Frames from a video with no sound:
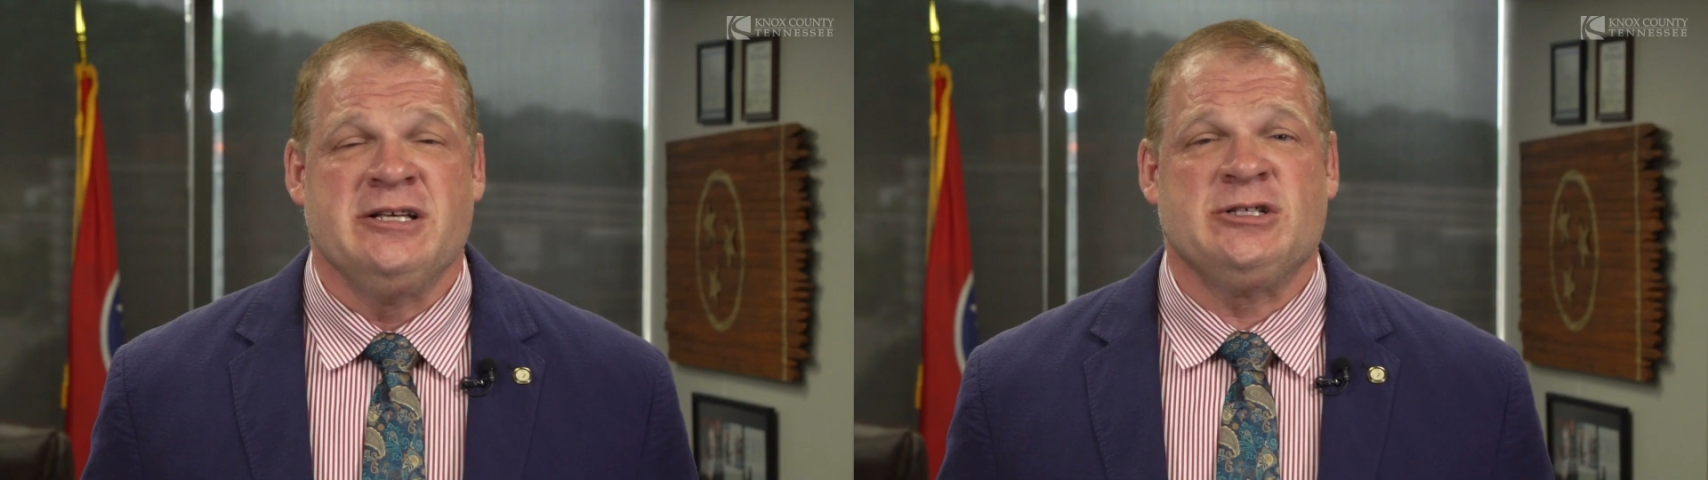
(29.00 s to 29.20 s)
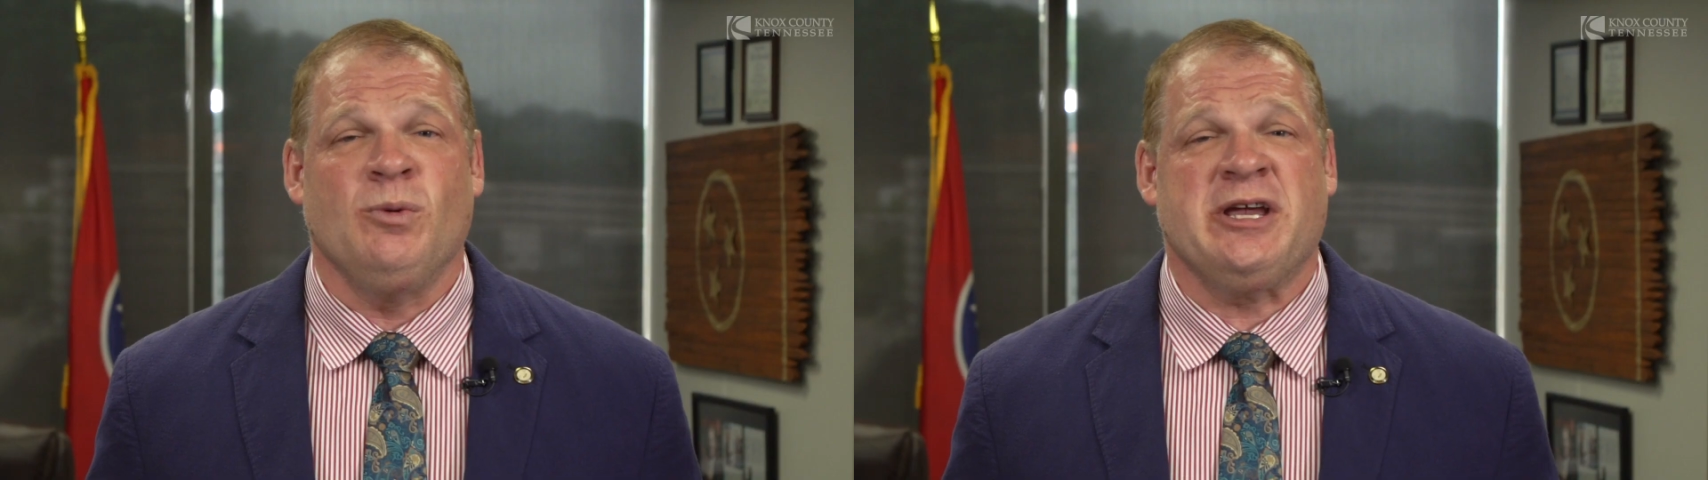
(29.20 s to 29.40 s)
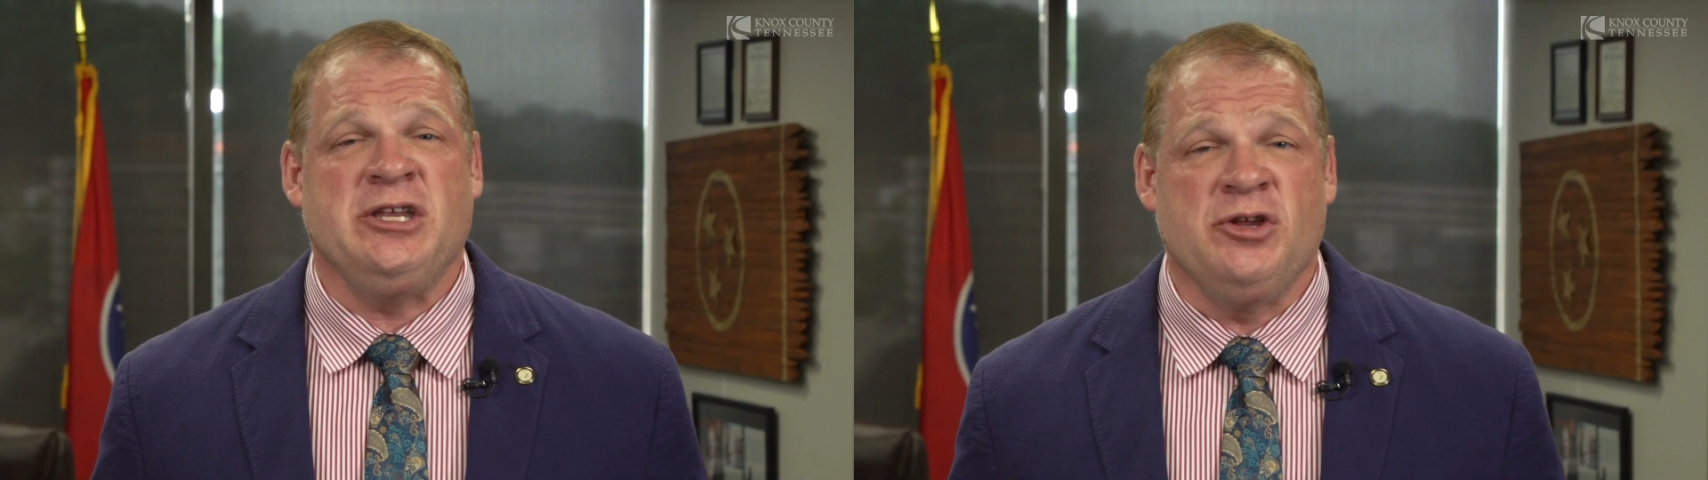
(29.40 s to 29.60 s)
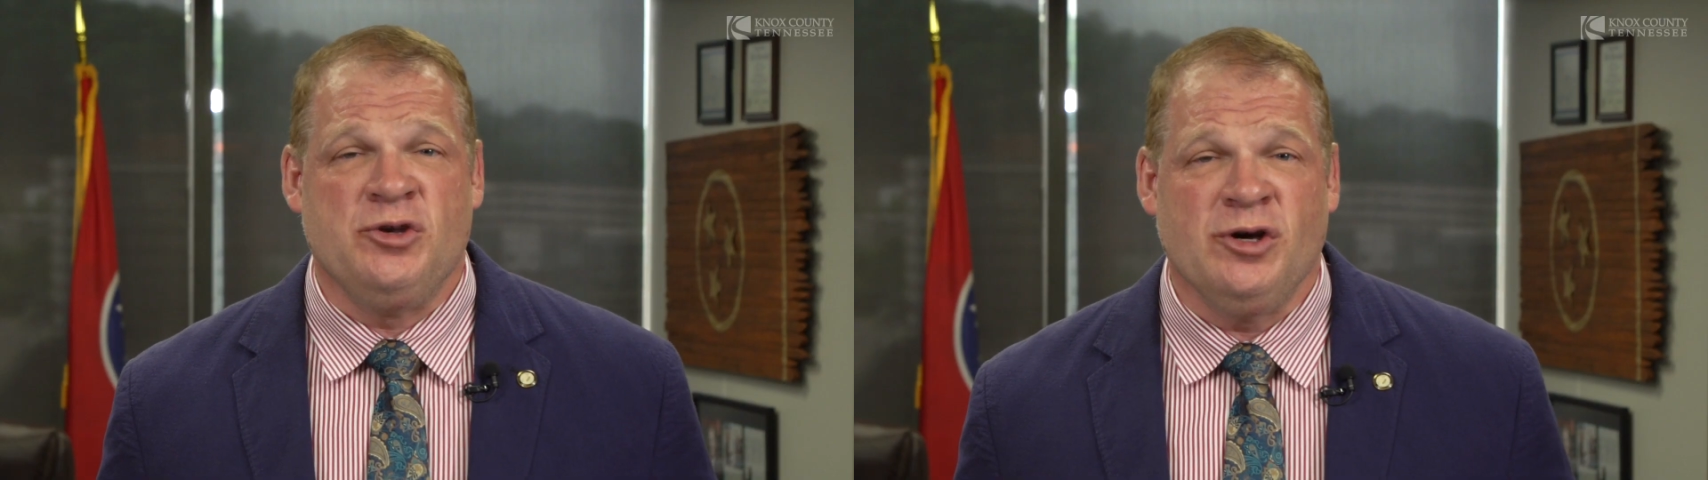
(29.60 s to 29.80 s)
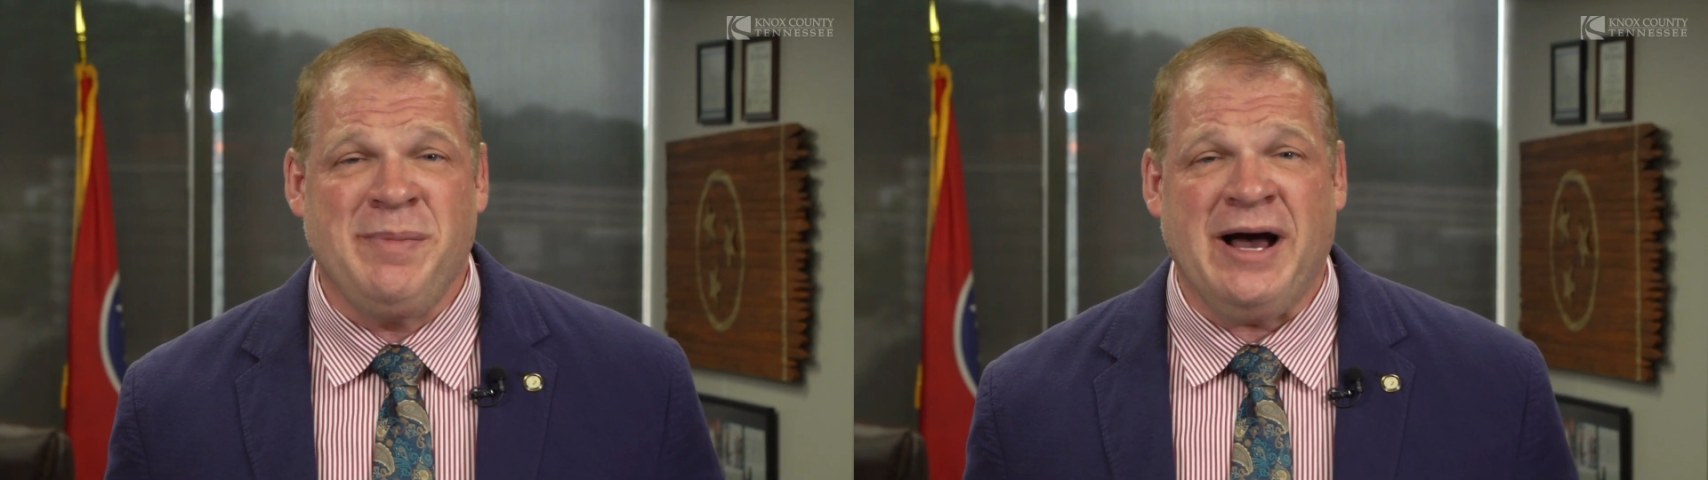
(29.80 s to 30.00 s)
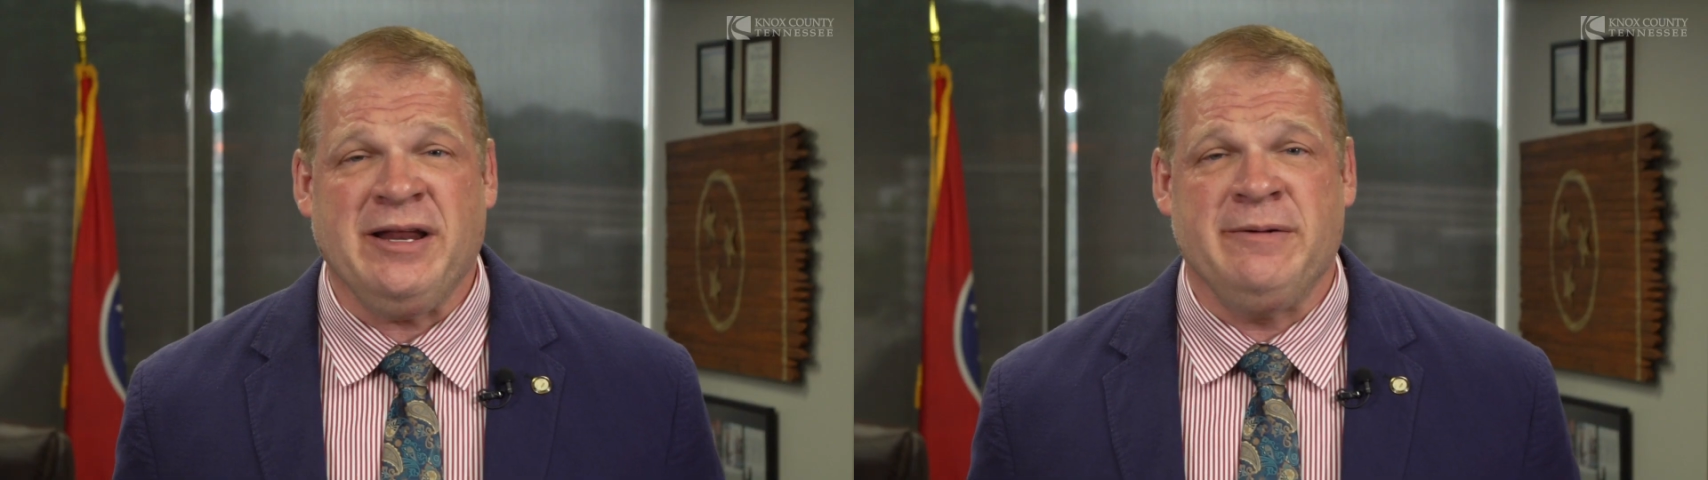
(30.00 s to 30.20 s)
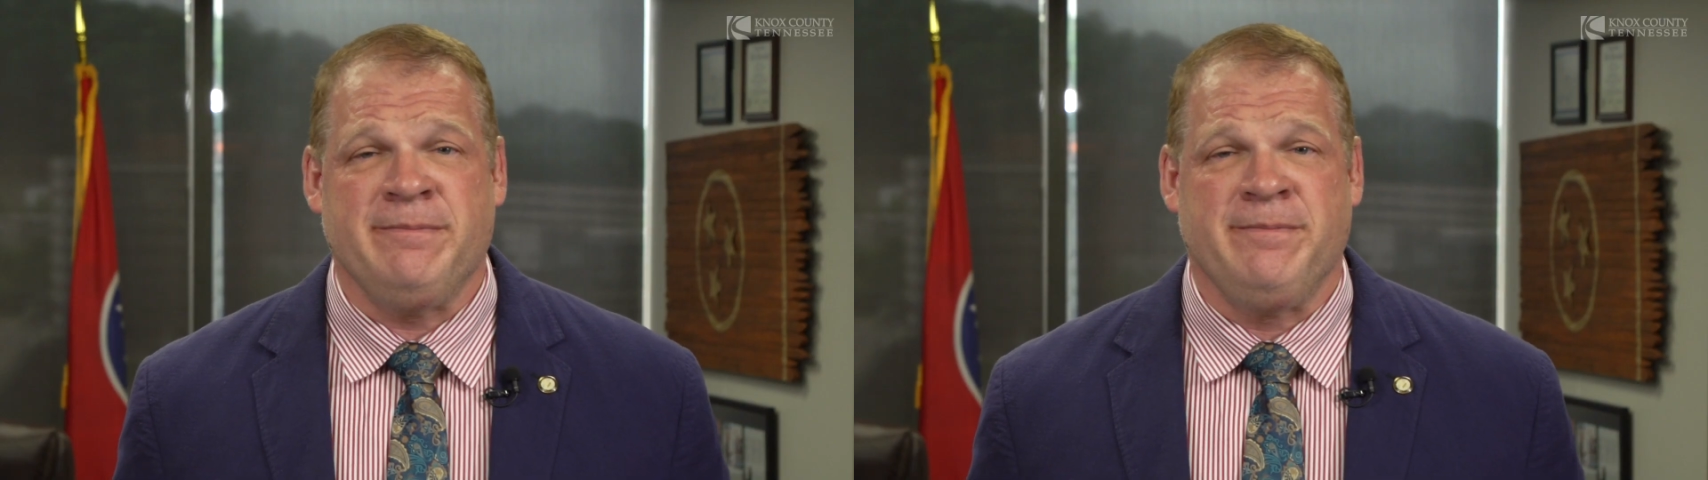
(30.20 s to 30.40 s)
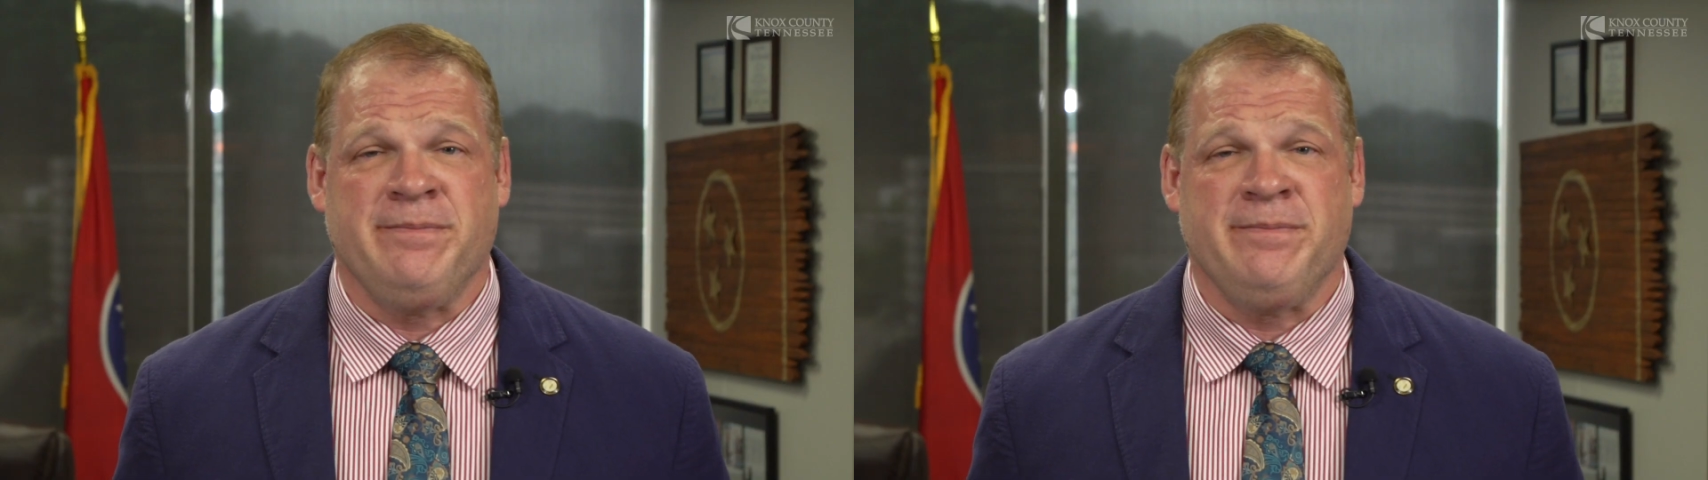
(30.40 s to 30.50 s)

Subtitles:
So what can you do about it?